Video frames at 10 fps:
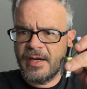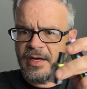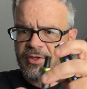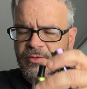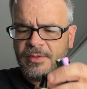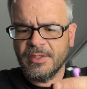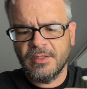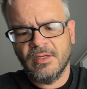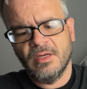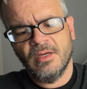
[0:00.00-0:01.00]

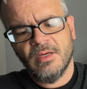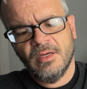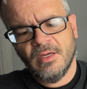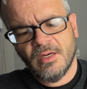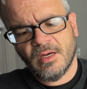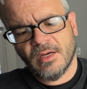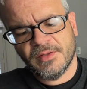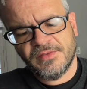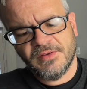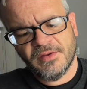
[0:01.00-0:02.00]
actually
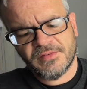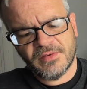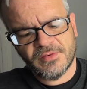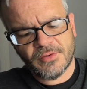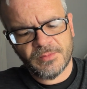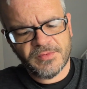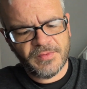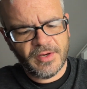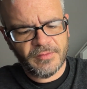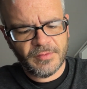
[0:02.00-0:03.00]
does in terms of
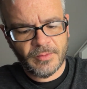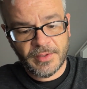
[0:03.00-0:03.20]
airflow,